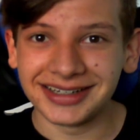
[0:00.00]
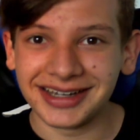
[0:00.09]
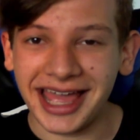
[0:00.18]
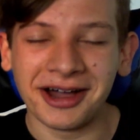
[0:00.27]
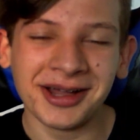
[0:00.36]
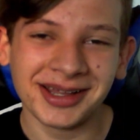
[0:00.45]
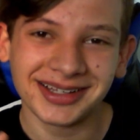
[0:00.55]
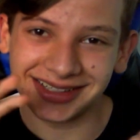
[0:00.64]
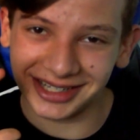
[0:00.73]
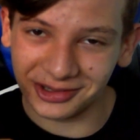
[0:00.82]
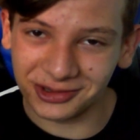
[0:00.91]
Now,
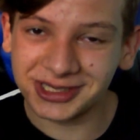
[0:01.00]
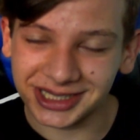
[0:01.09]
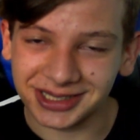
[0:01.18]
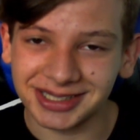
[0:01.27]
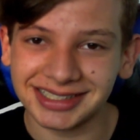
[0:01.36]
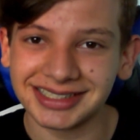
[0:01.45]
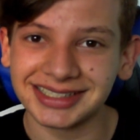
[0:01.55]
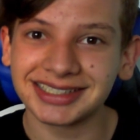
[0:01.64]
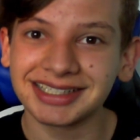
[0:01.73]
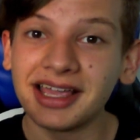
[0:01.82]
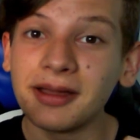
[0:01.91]
In all
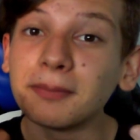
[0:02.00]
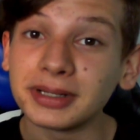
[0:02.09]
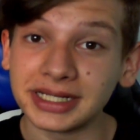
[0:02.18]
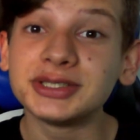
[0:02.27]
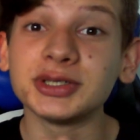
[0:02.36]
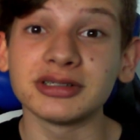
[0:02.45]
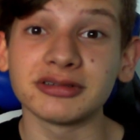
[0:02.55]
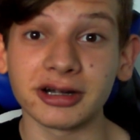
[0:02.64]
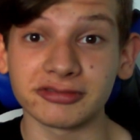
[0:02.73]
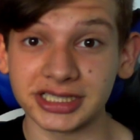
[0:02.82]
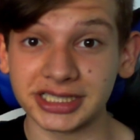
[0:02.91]
seriousness, please do your
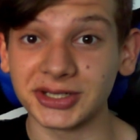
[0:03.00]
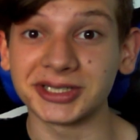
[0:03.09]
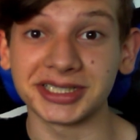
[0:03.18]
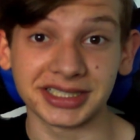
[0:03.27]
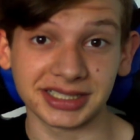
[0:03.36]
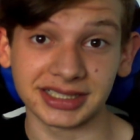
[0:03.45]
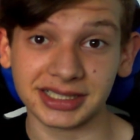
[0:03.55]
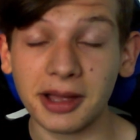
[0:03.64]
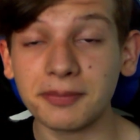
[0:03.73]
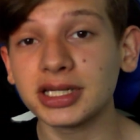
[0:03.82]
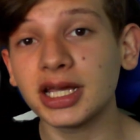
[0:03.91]
own research into this
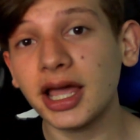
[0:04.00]
company.